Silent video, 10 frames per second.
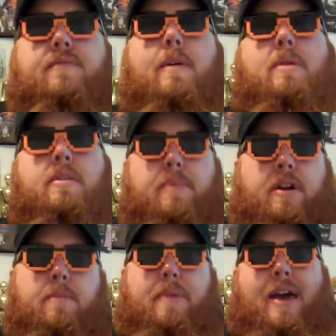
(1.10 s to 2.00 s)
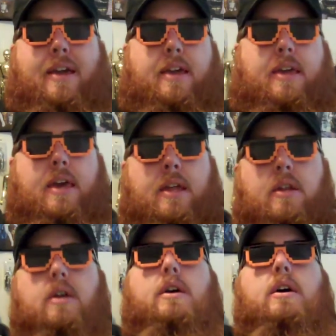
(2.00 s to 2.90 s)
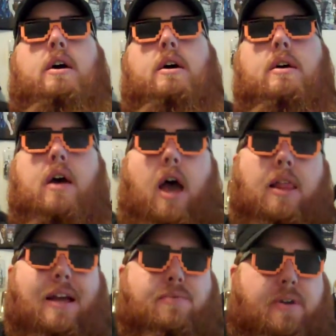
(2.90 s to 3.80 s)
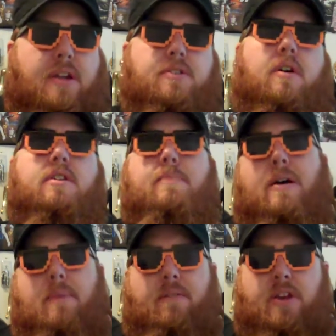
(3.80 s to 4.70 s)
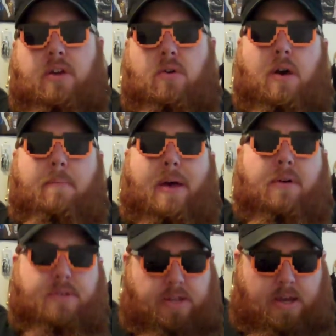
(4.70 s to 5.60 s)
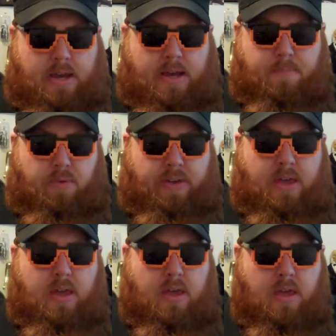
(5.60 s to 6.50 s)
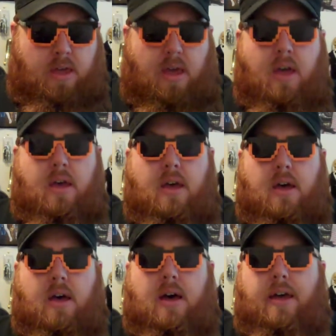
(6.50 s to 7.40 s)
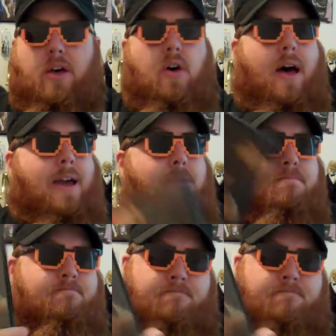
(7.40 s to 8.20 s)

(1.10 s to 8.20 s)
guys, Fat Man the Beard back again. Last week I talked about my video about a movie, Hell High,